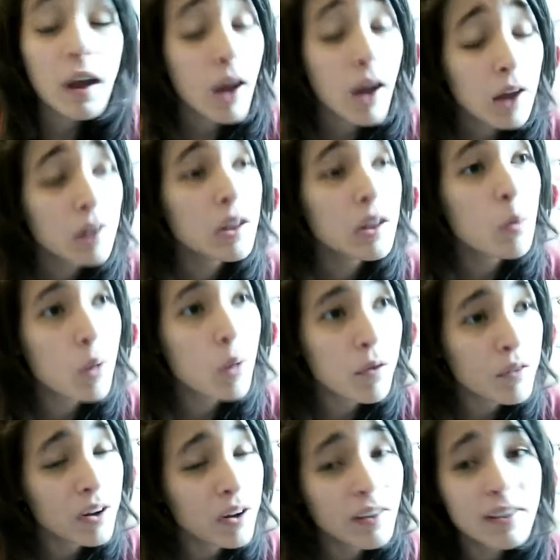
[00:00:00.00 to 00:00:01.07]
I thought they were
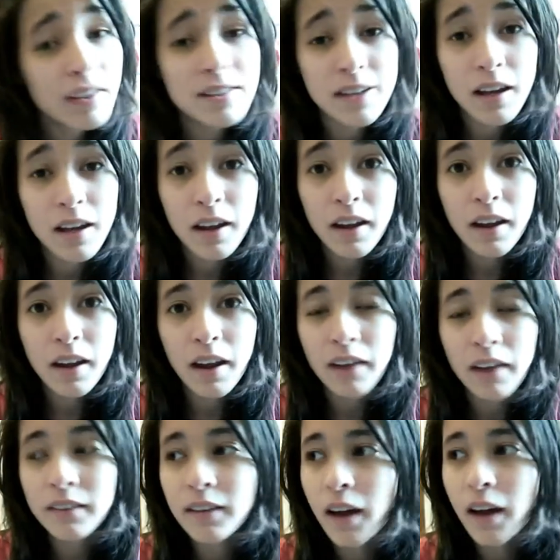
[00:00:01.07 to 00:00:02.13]
realistic
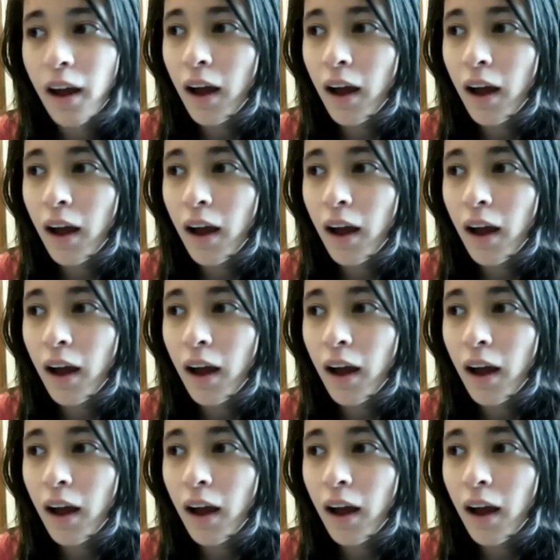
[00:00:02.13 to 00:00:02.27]
and,